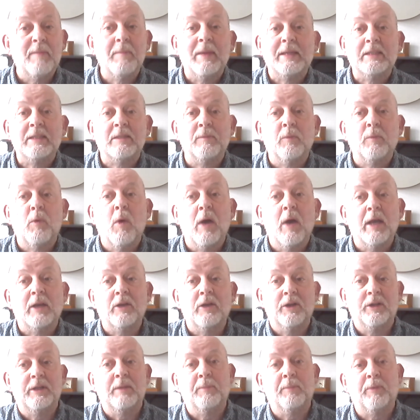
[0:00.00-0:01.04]
they make some quite
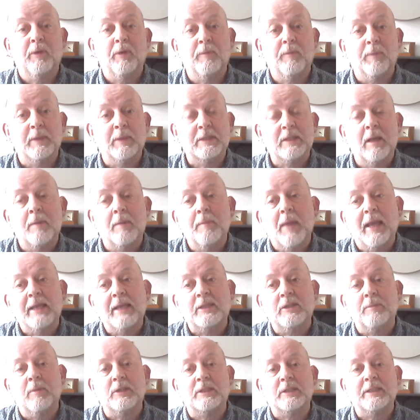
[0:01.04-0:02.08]
good improvements. And the
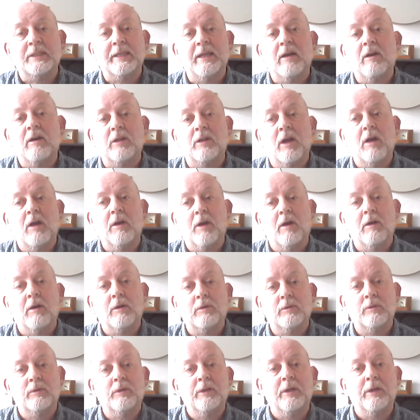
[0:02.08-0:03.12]
HMRC
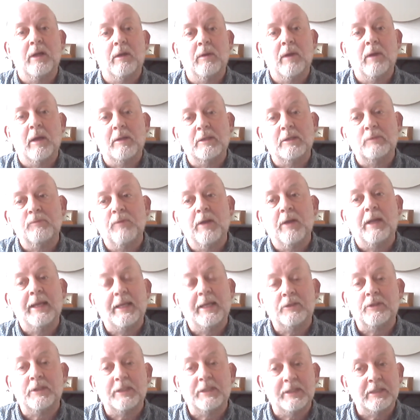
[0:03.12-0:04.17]
are it's really
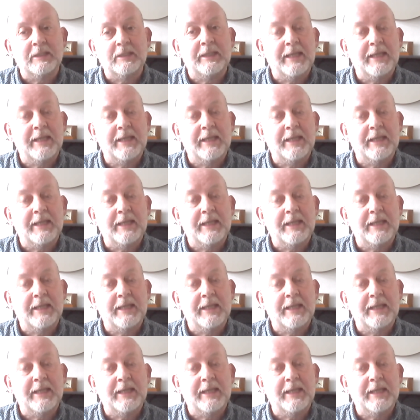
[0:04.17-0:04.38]
interesting to